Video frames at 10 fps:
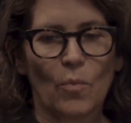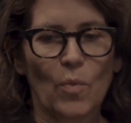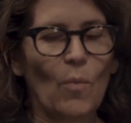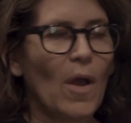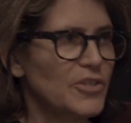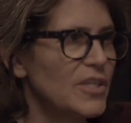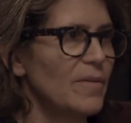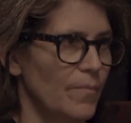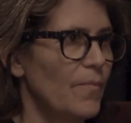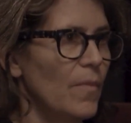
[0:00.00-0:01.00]
we watched
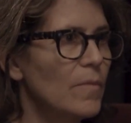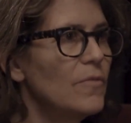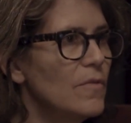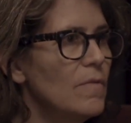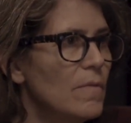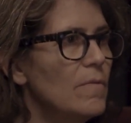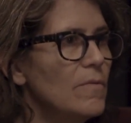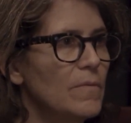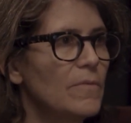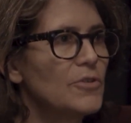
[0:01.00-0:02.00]
him
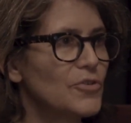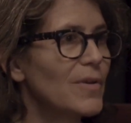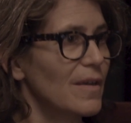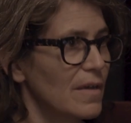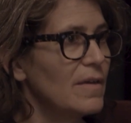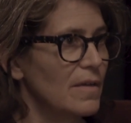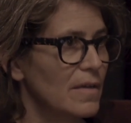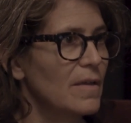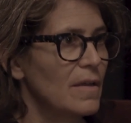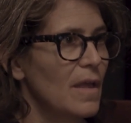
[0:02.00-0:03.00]
shrink.
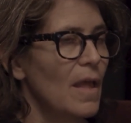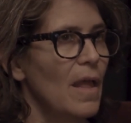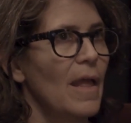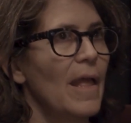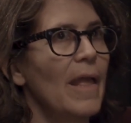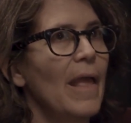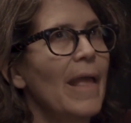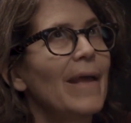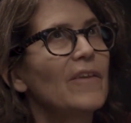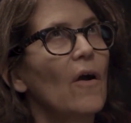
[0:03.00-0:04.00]

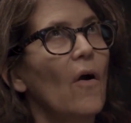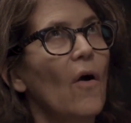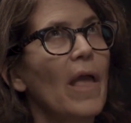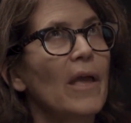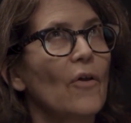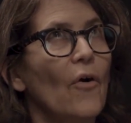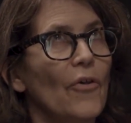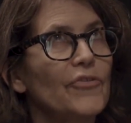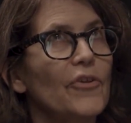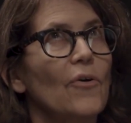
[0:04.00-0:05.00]
And
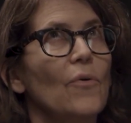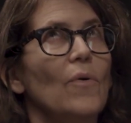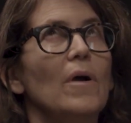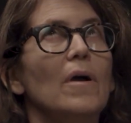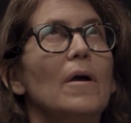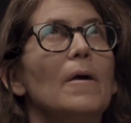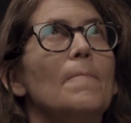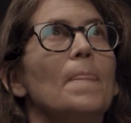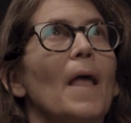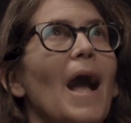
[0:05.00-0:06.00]
also,
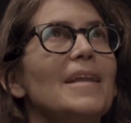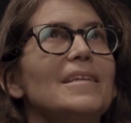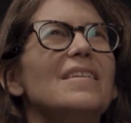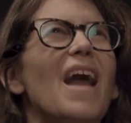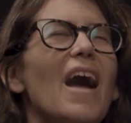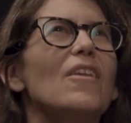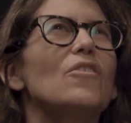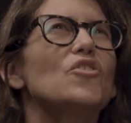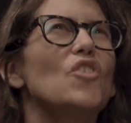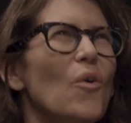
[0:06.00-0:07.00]
I did not
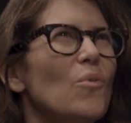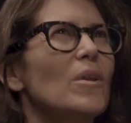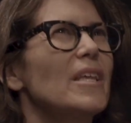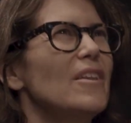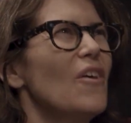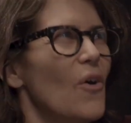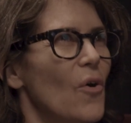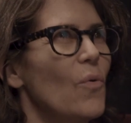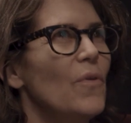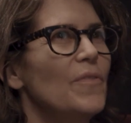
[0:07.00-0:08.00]
totally
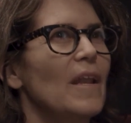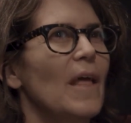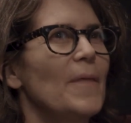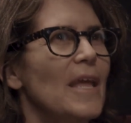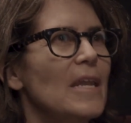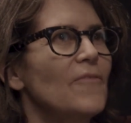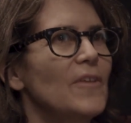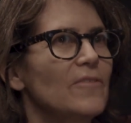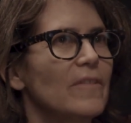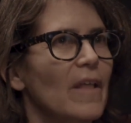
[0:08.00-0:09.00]
know that at the end of
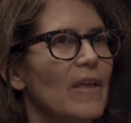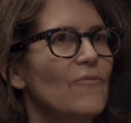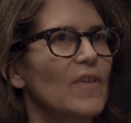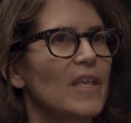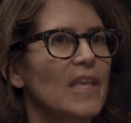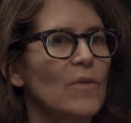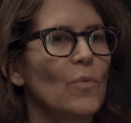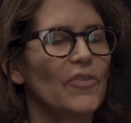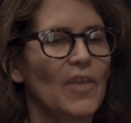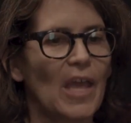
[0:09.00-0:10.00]
his life, he
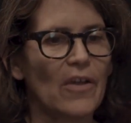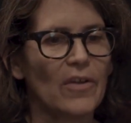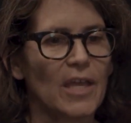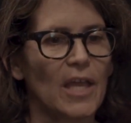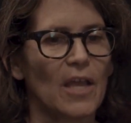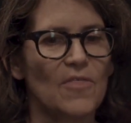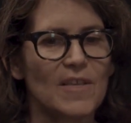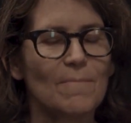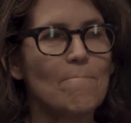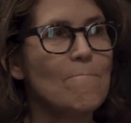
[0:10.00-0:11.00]
was carrying
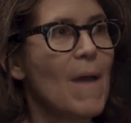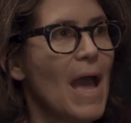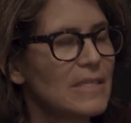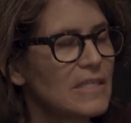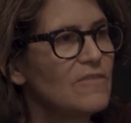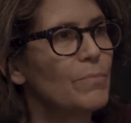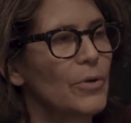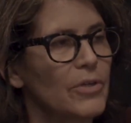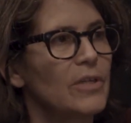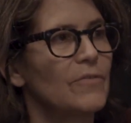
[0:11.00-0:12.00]
this massive
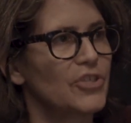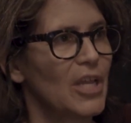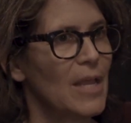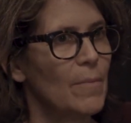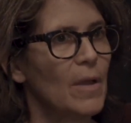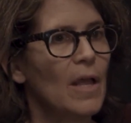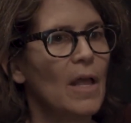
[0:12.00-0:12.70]
burden of shame,